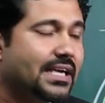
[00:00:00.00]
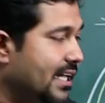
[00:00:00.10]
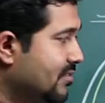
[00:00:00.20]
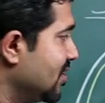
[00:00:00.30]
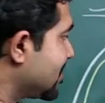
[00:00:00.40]

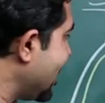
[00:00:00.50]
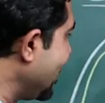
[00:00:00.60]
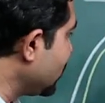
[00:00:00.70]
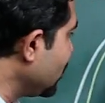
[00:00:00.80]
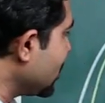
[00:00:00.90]
It will
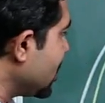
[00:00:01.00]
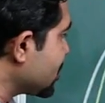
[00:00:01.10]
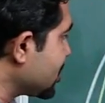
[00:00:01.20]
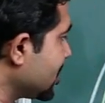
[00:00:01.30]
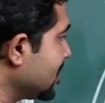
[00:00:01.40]
try to
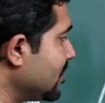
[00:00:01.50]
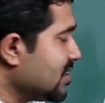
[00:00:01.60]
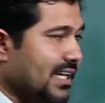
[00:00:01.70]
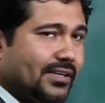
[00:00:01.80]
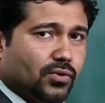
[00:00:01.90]
constrict. It will
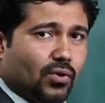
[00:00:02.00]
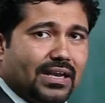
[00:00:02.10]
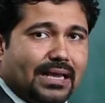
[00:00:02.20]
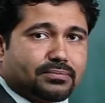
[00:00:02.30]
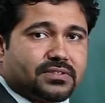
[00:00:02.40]
try to
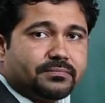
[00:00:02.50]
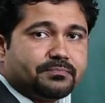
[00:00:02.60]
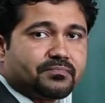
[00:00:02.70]
collapse.